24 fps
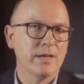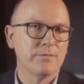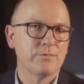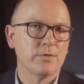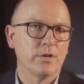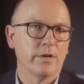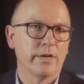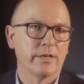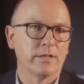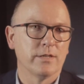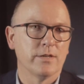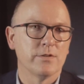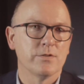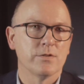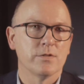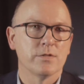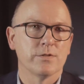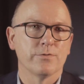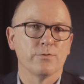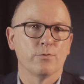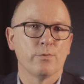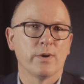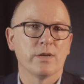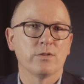of diagnosis
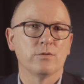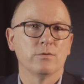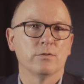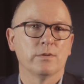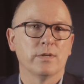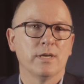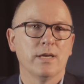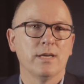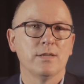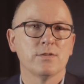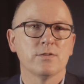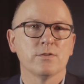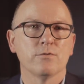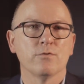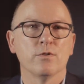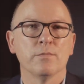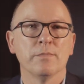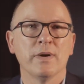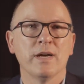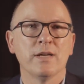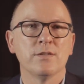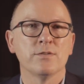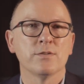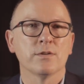for rectal cancer
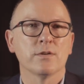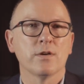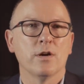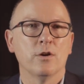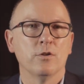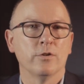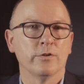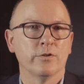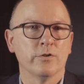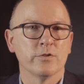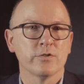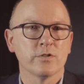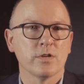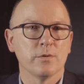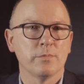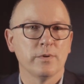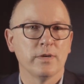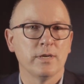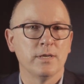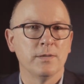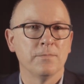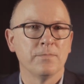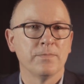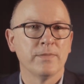remains a
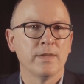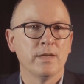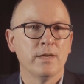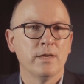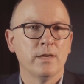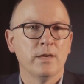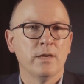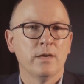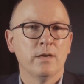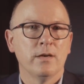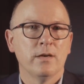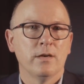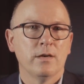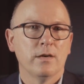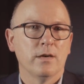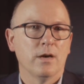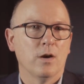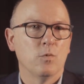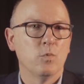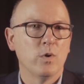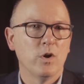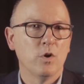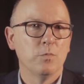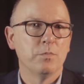colonoscopy.
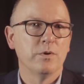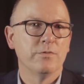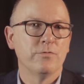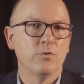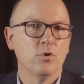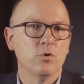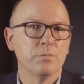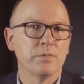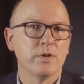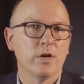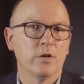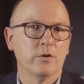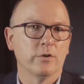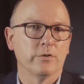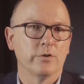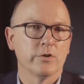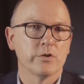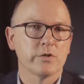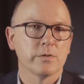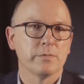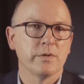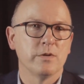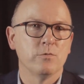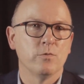A well-performed
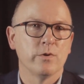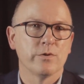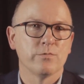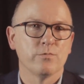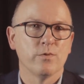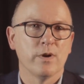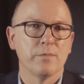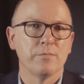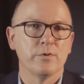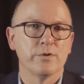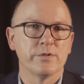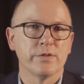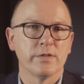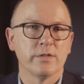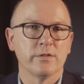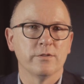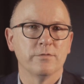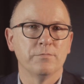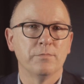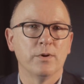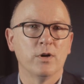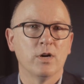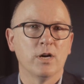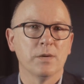colonoscopy with
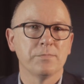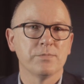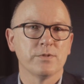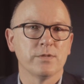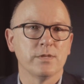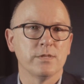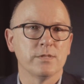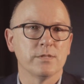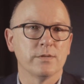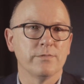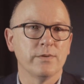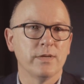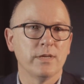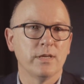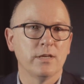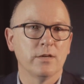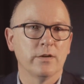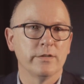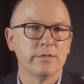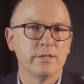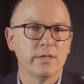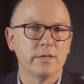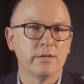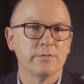representative biopsies of any
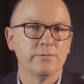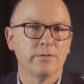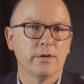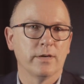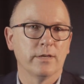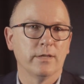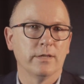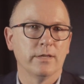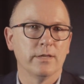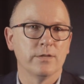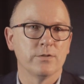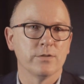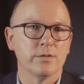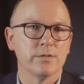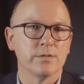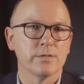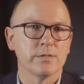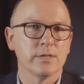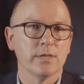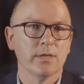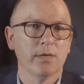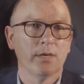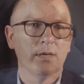identified lesions,